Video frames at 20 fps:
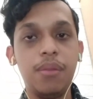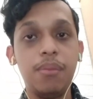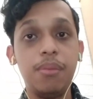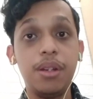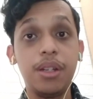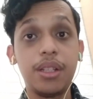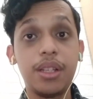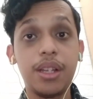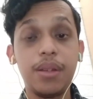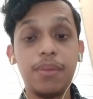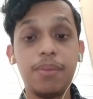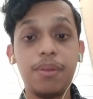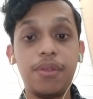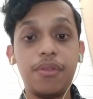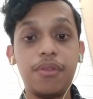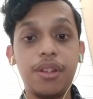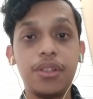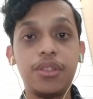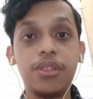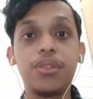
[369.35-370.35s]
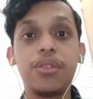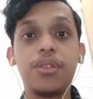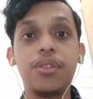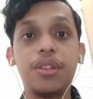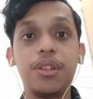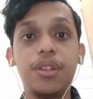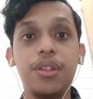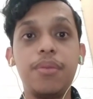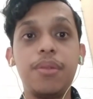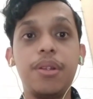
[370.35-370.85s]
but I prefer to
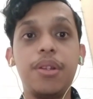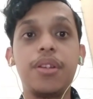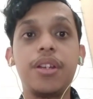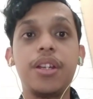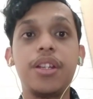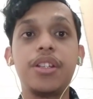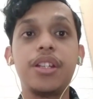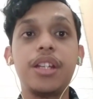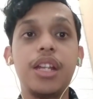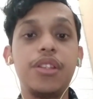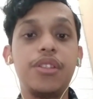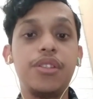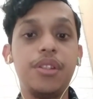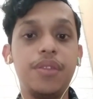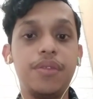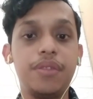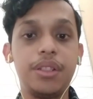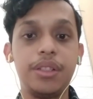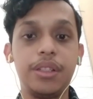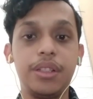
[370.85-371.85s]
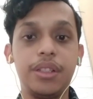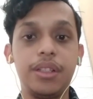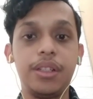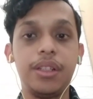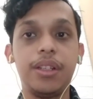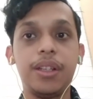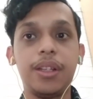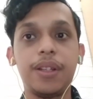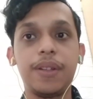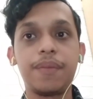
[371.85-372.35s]
continue my education at
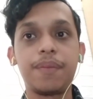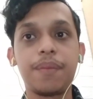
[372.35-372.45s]
university.